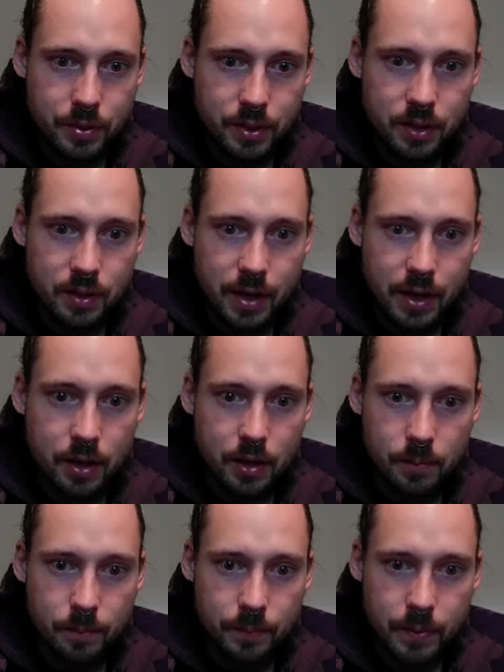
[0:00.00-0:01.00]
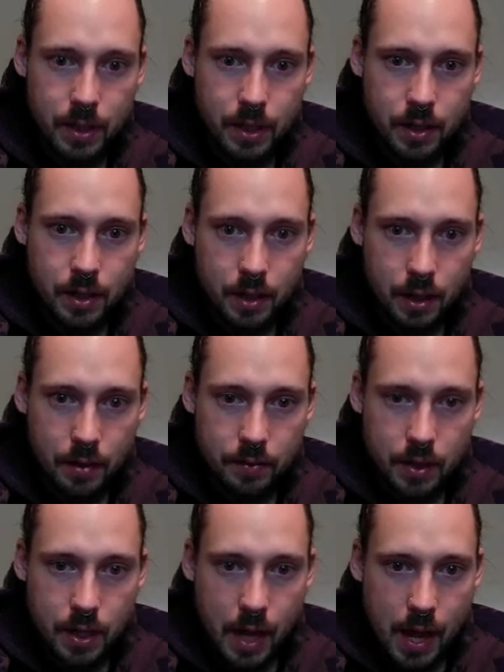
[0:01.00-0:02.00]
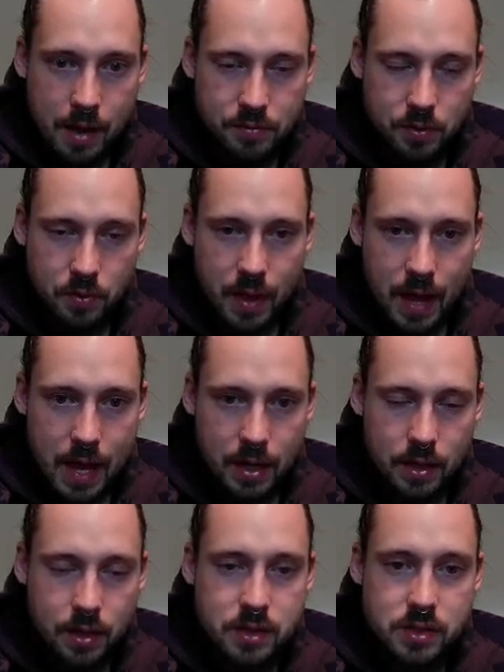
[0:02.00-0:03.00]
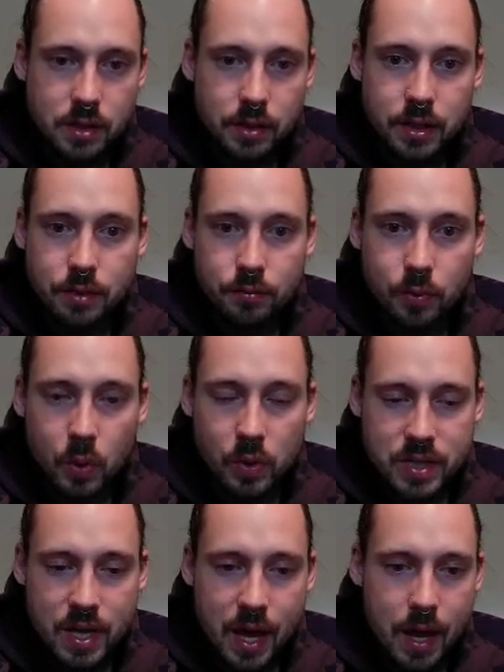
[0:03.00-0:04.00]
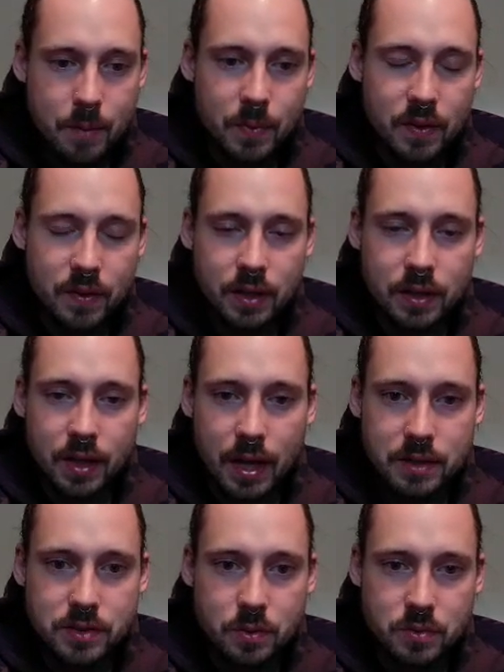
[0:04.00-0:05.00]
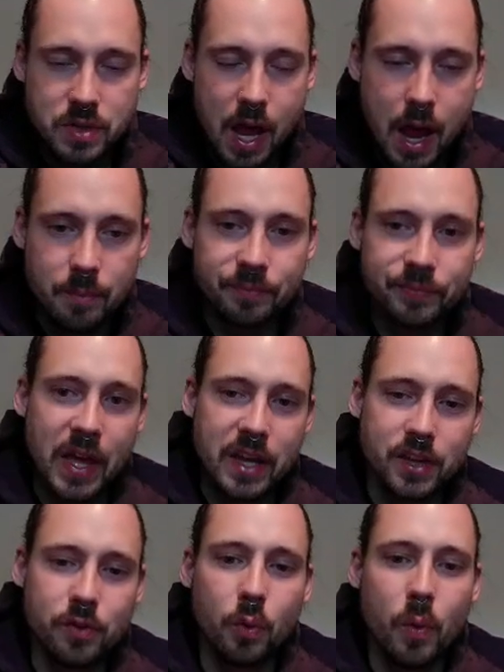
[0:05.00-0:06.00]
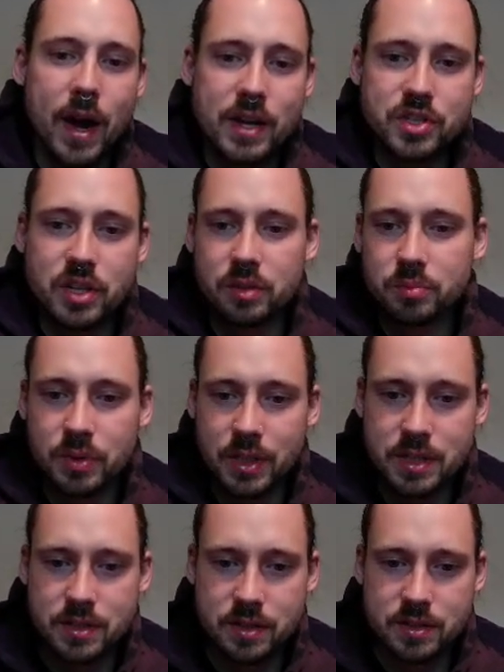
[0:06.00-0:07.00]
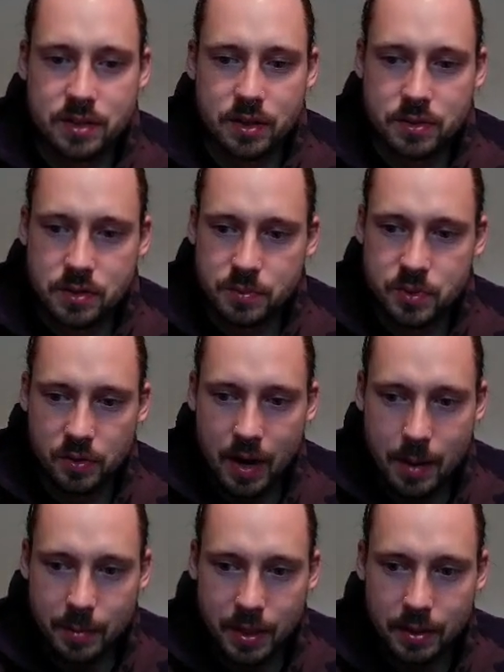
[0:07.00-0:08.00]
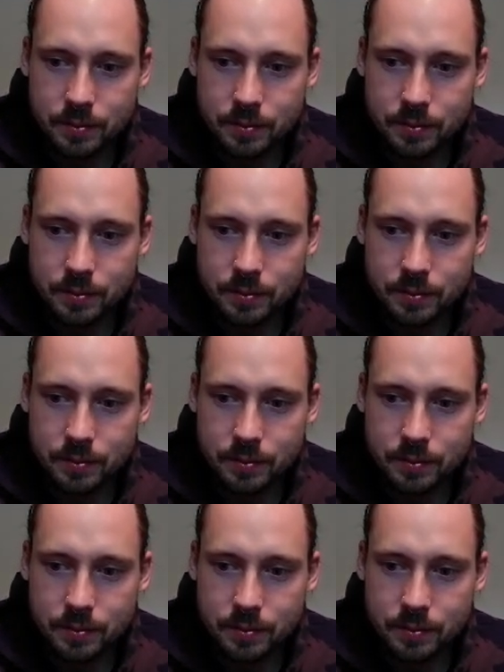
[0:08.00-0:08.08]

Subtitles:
Claire. And then after that, it is Elite Four time and then Kanto time. Thank you for watching. Please consider subscribing.